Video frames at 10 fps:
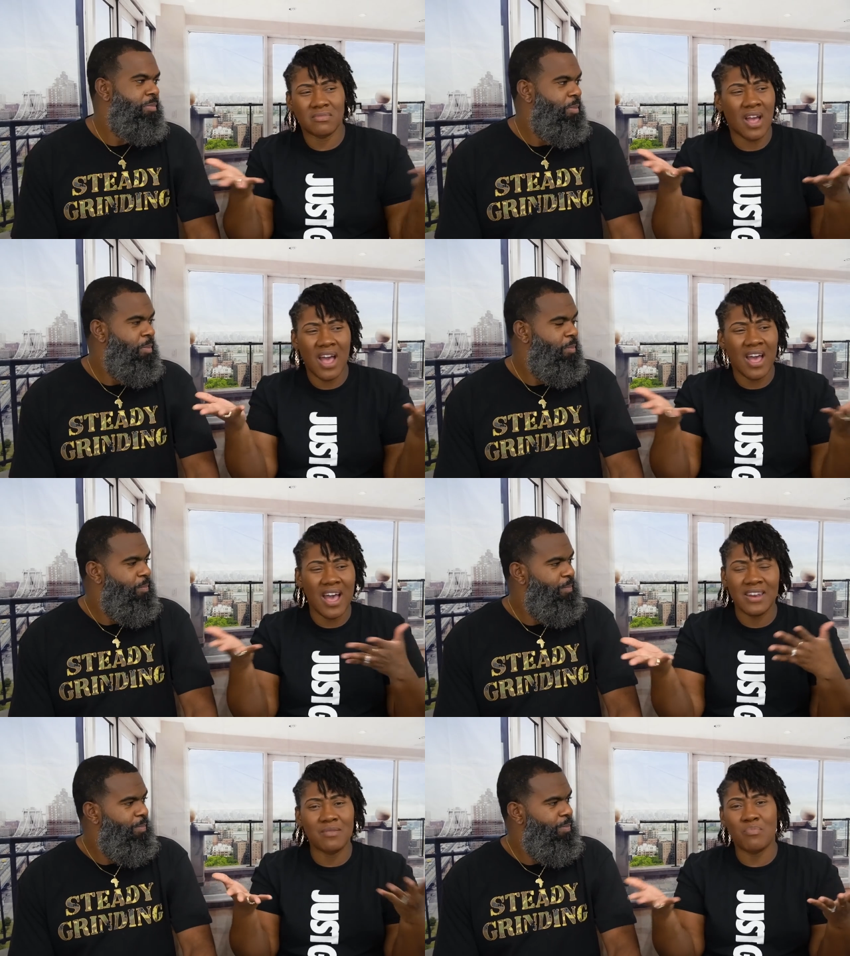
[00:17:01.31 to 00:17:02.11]

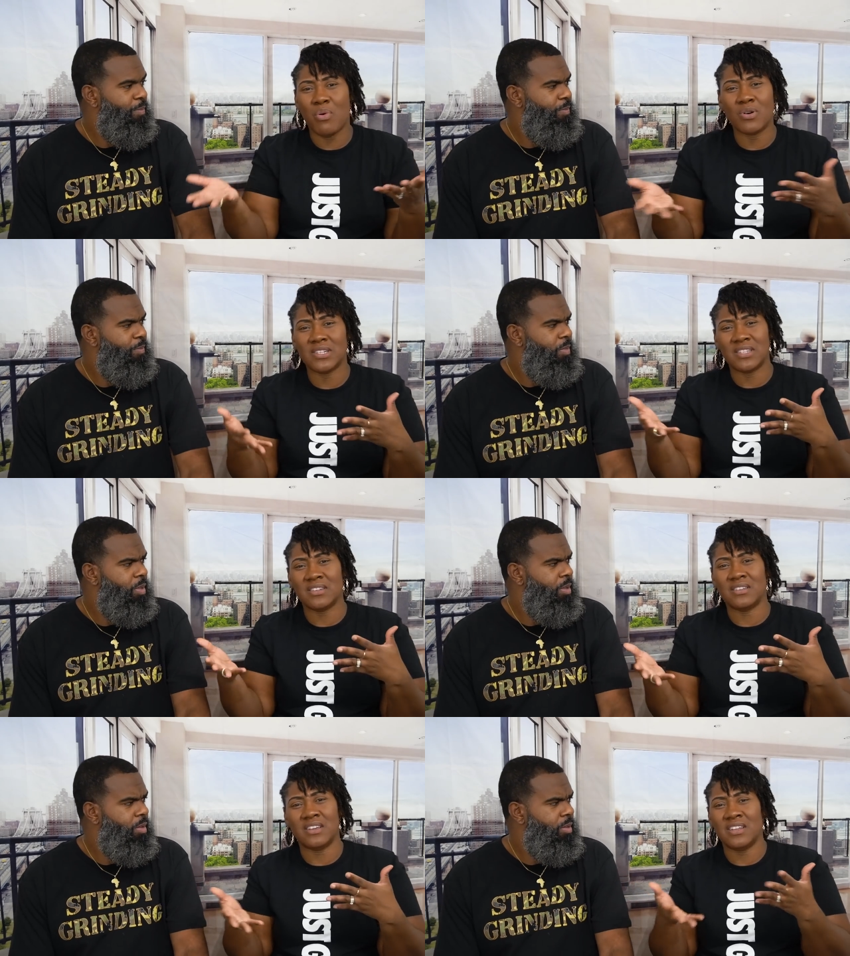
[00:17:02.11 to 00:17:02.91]
Speaker 1: I, I didn't
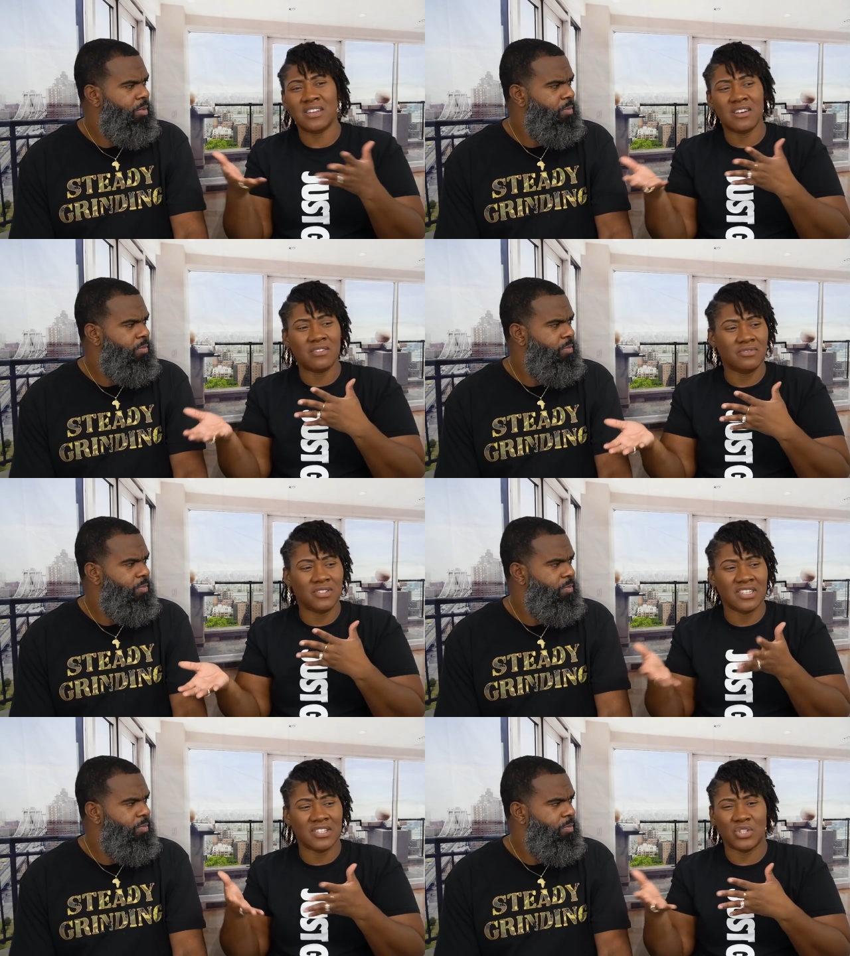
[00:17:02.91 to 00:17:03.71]
poison any
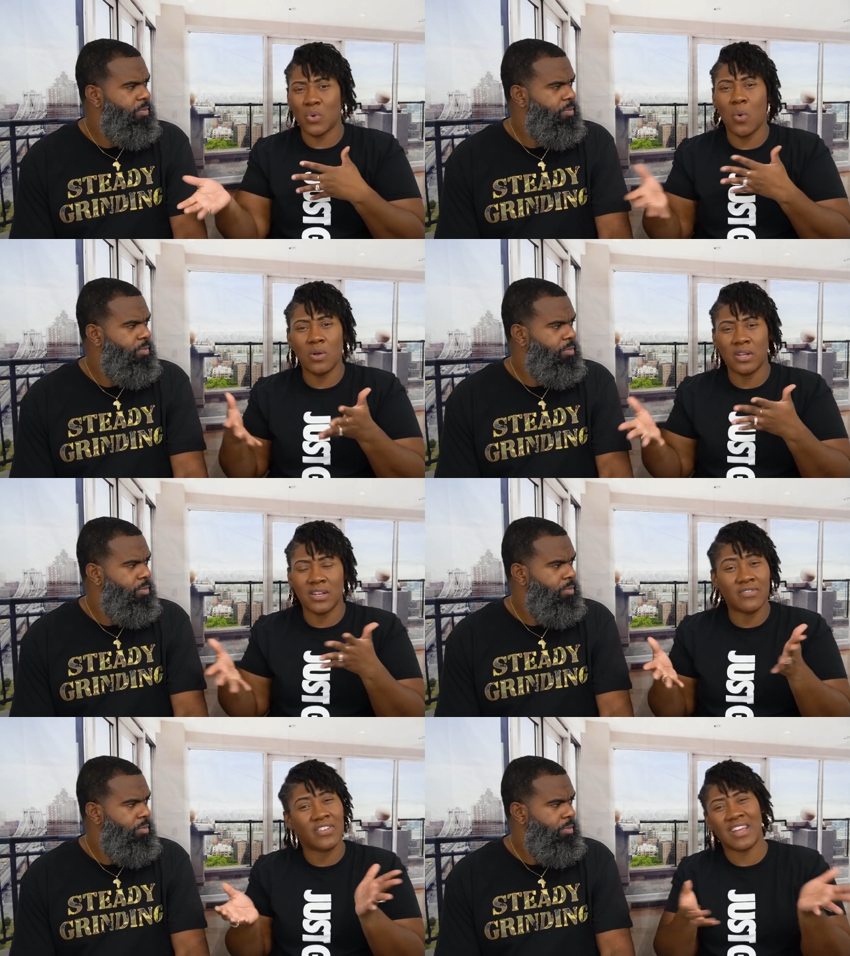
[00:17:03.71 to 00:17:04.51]
of the soil or
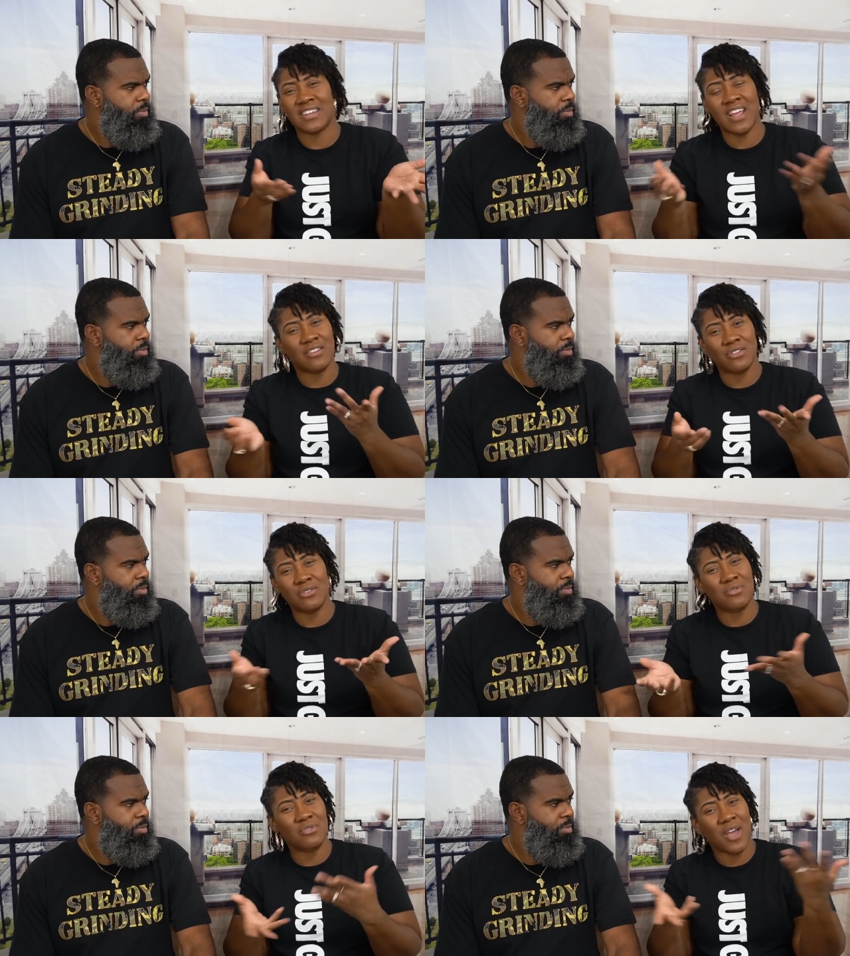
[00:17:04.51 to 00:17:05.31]
nothing like that.
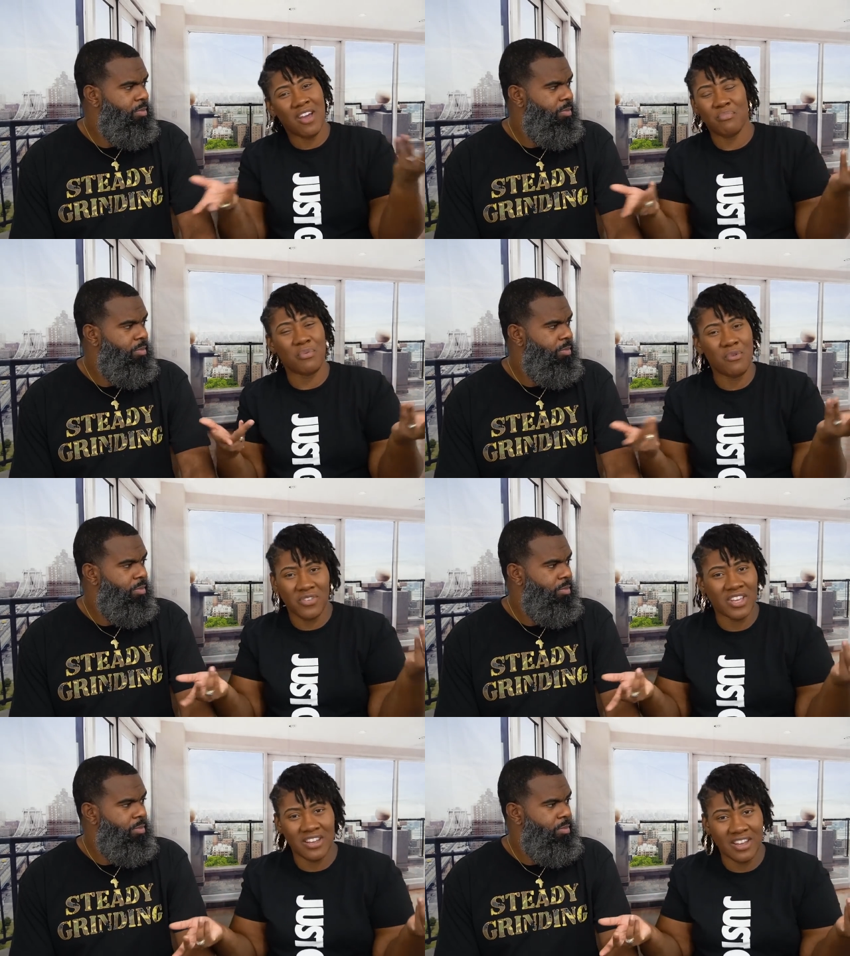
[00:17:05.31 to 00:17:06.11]
Do you have proof
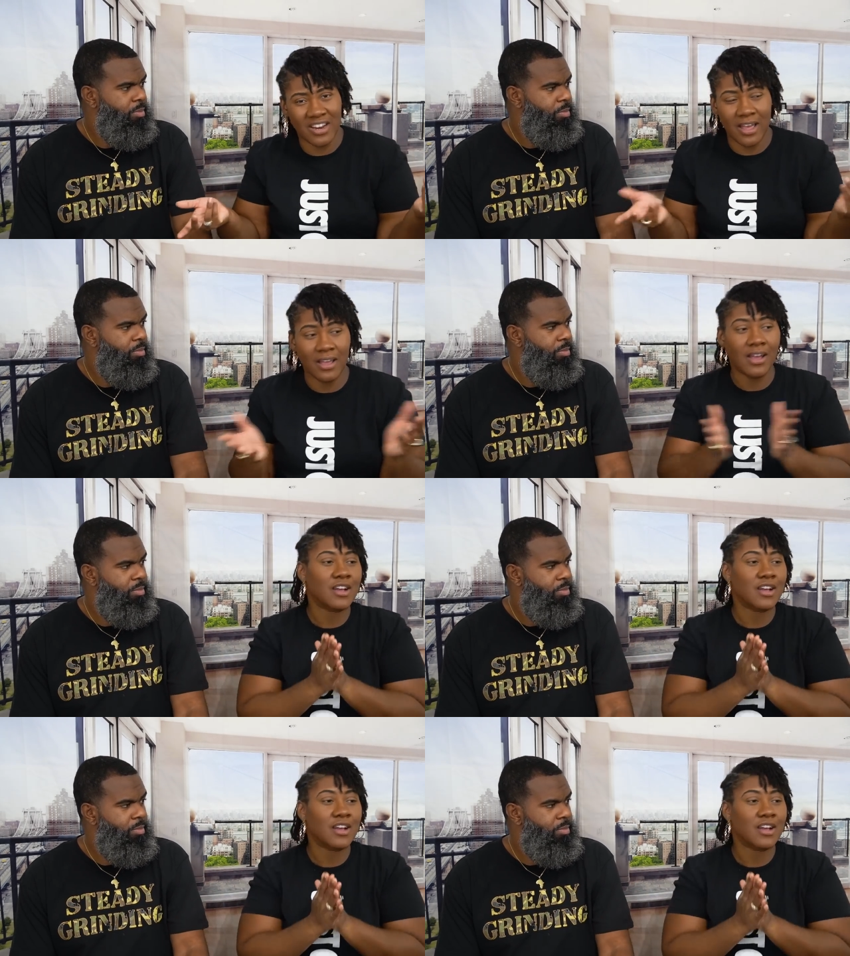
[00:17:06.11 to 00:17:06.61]
of any of that?"